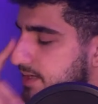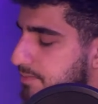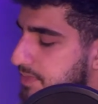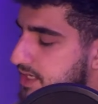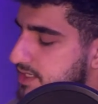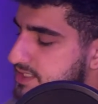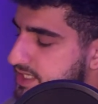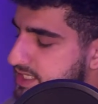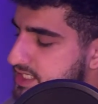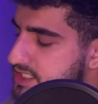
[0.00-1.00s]

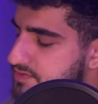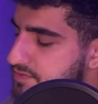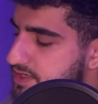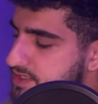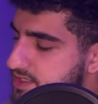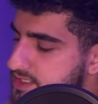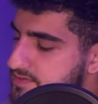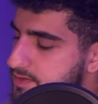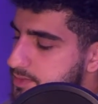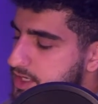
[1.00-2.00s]
Because each vertex
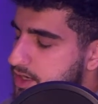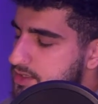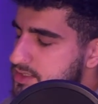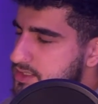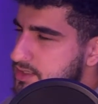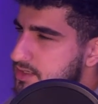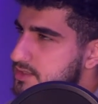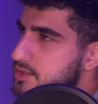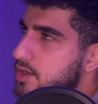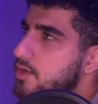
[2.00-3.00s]
will be
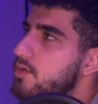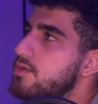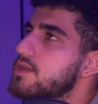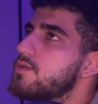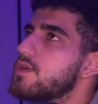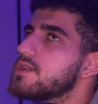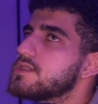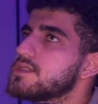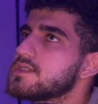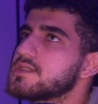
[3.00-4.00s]
considered only
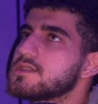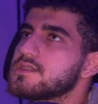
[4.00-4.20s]
once.